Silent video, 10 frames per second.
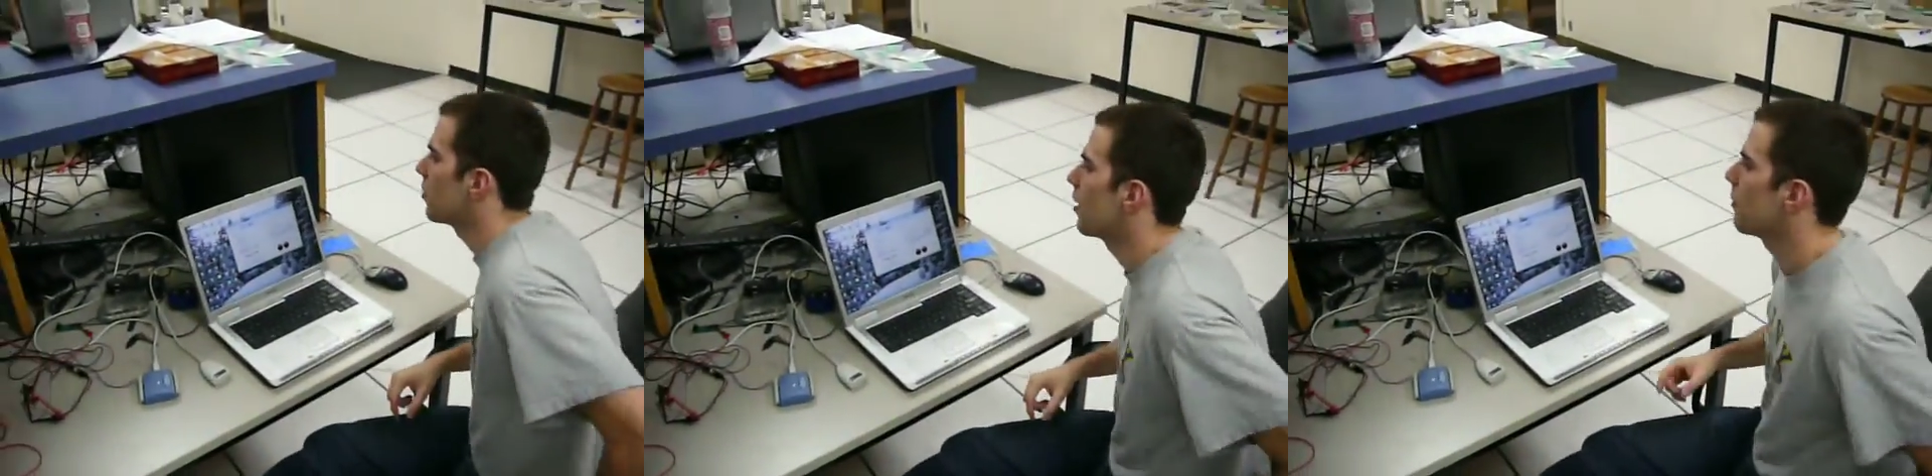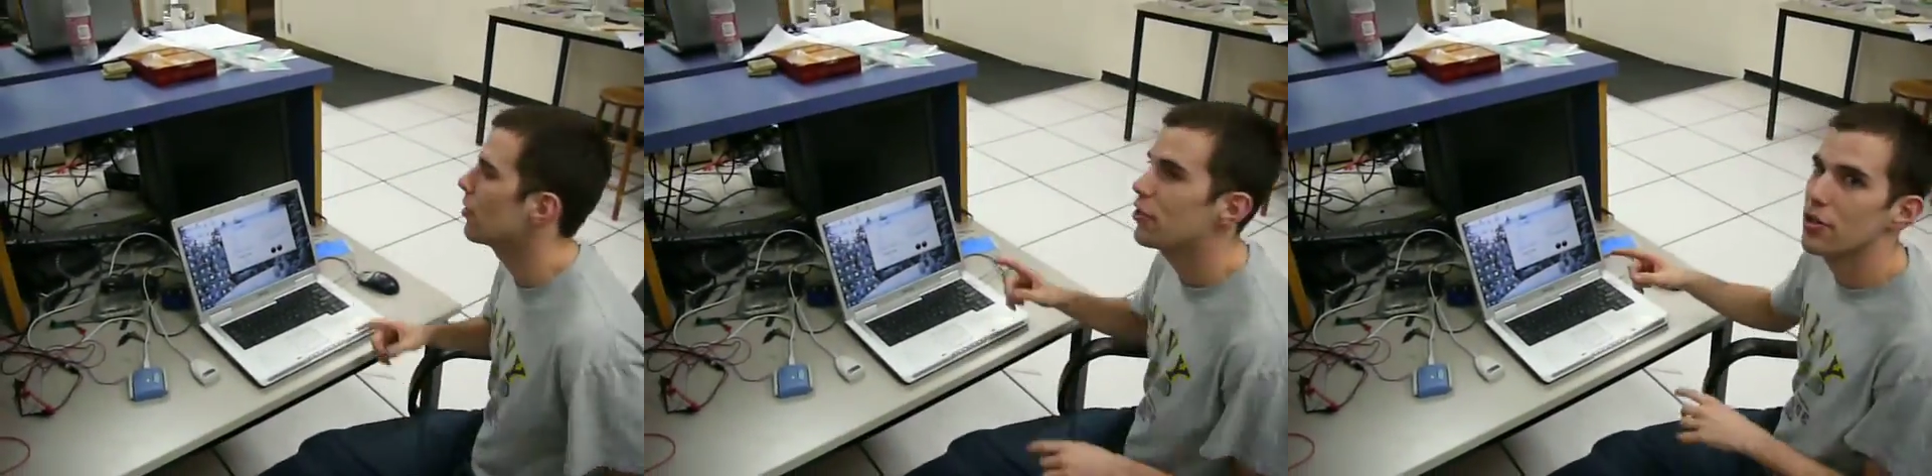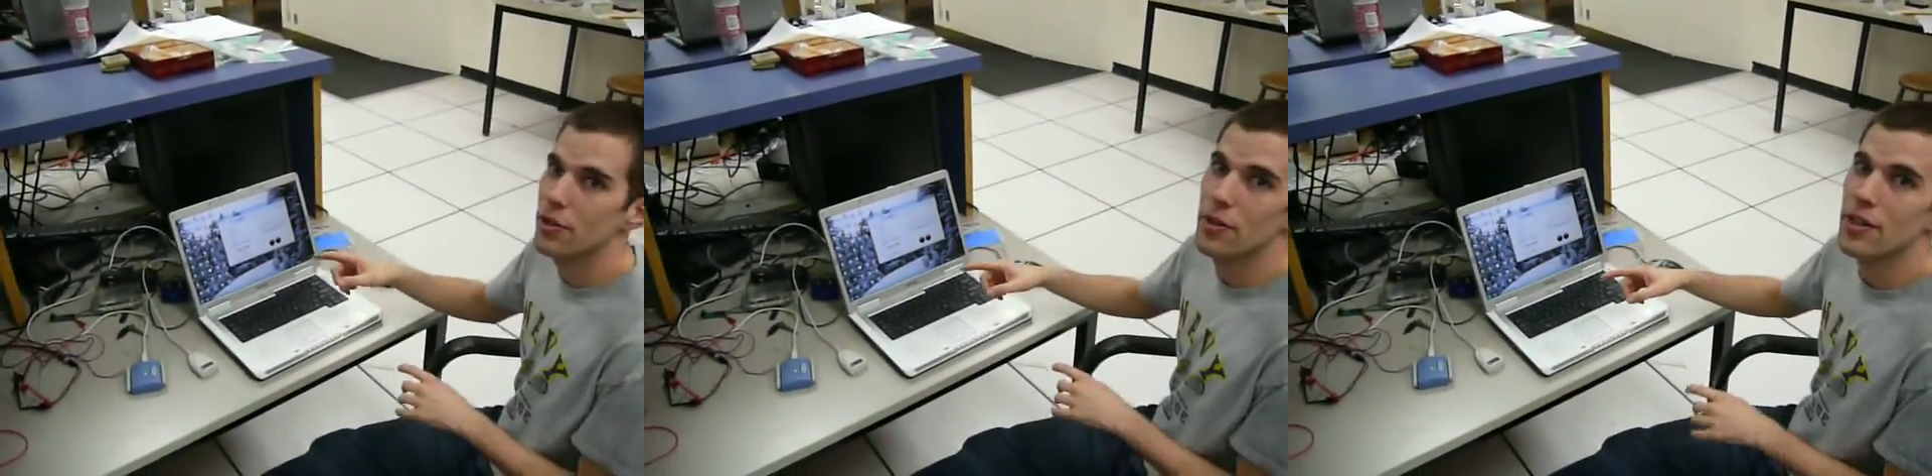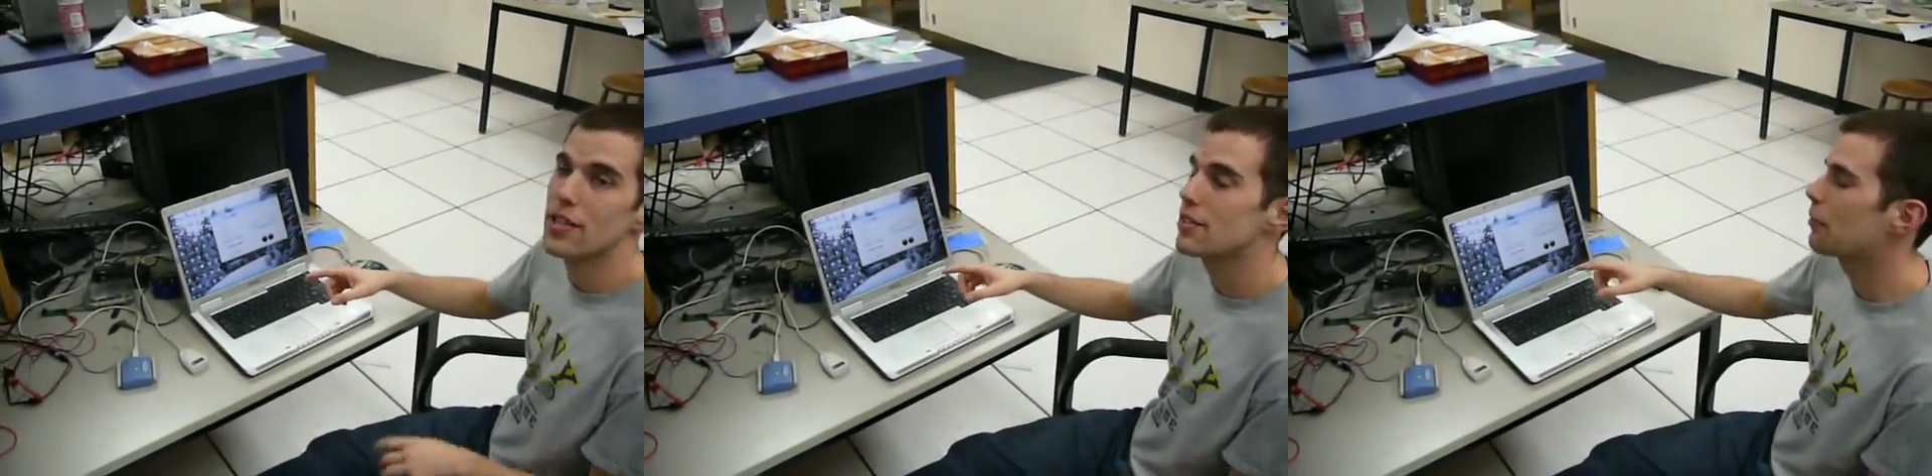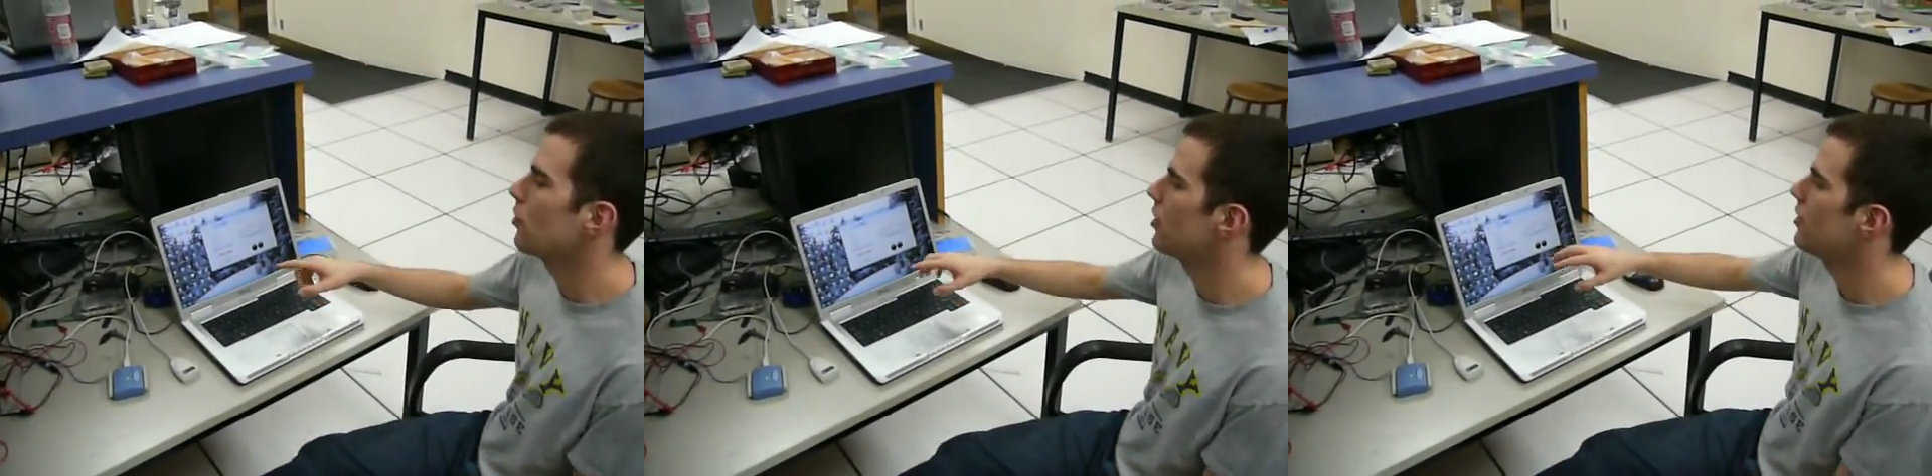so what I'm going to do is
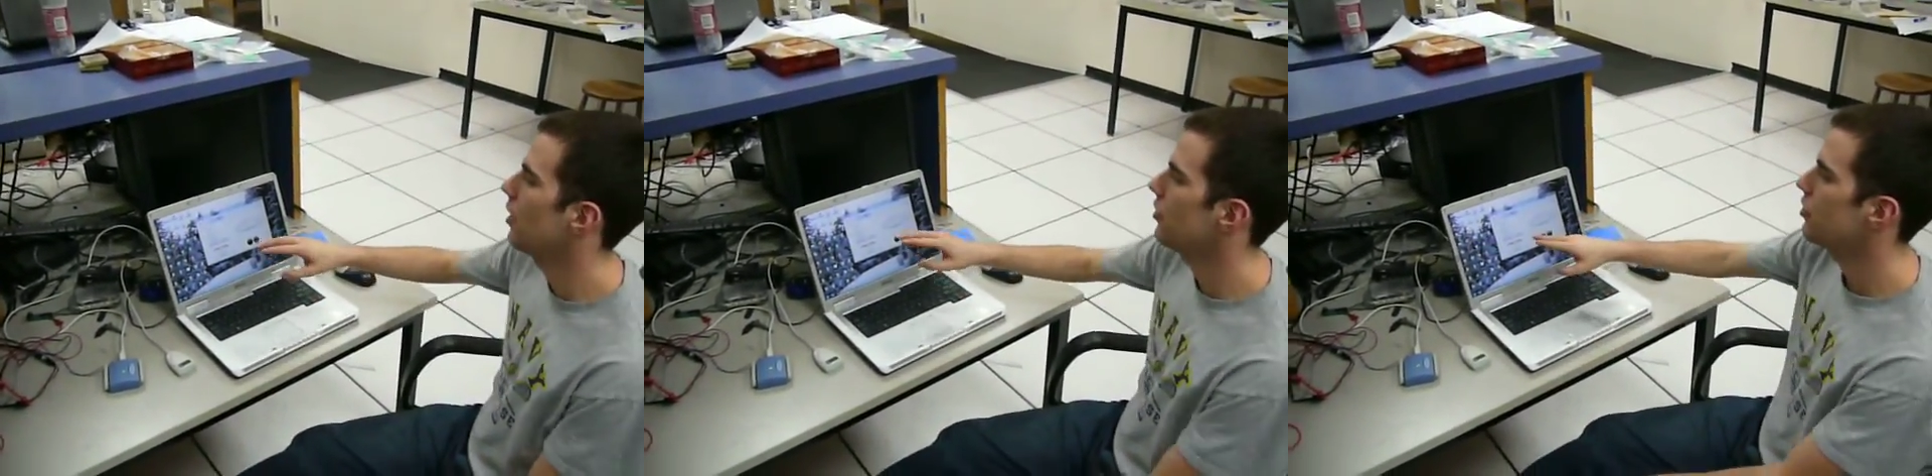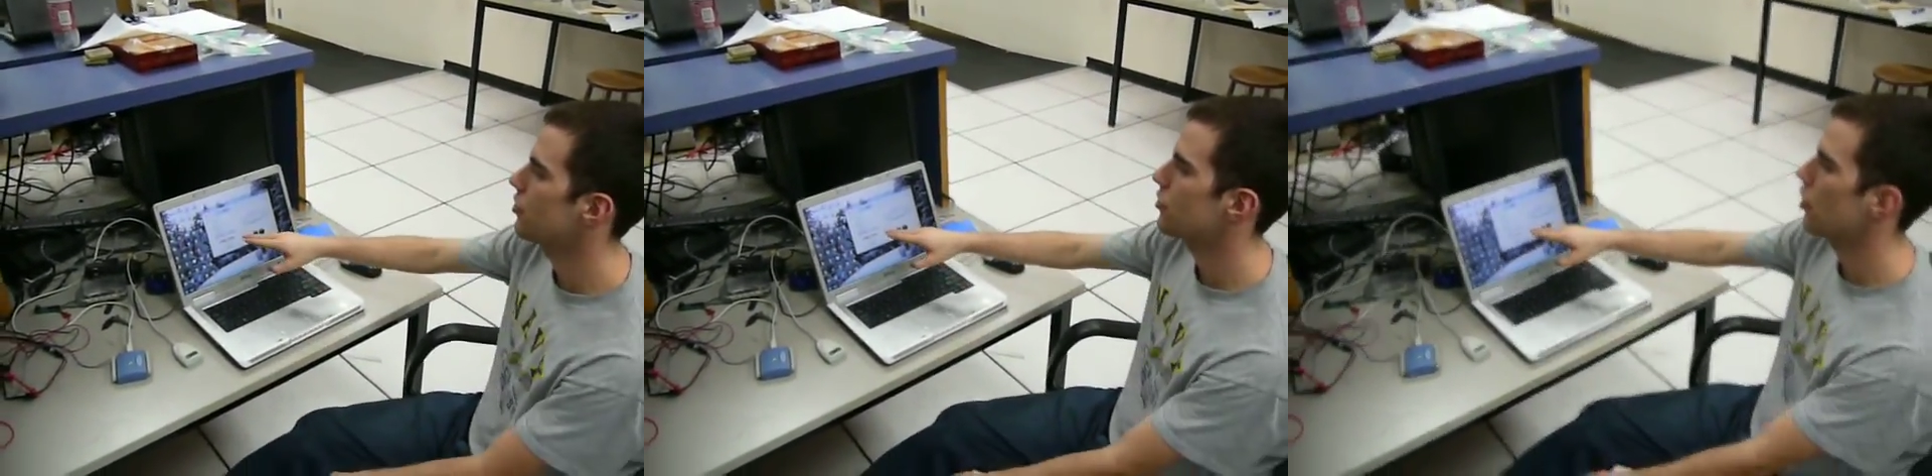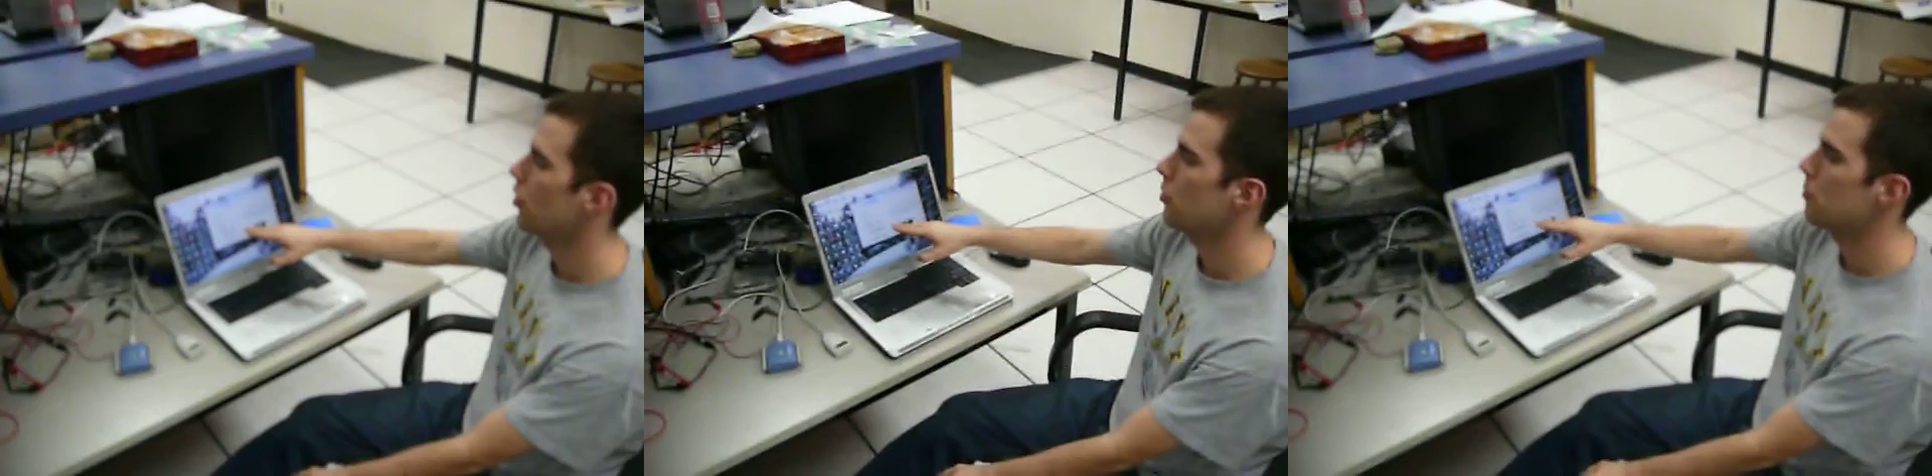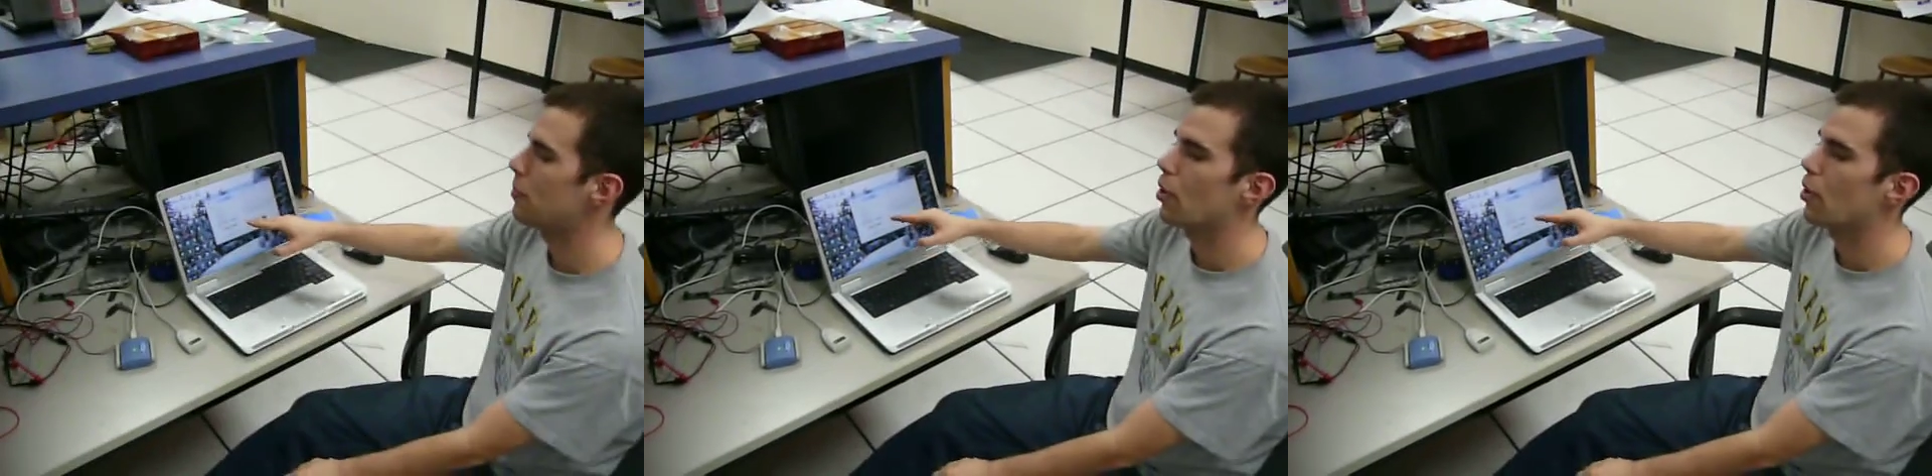I'm going to tell it to start,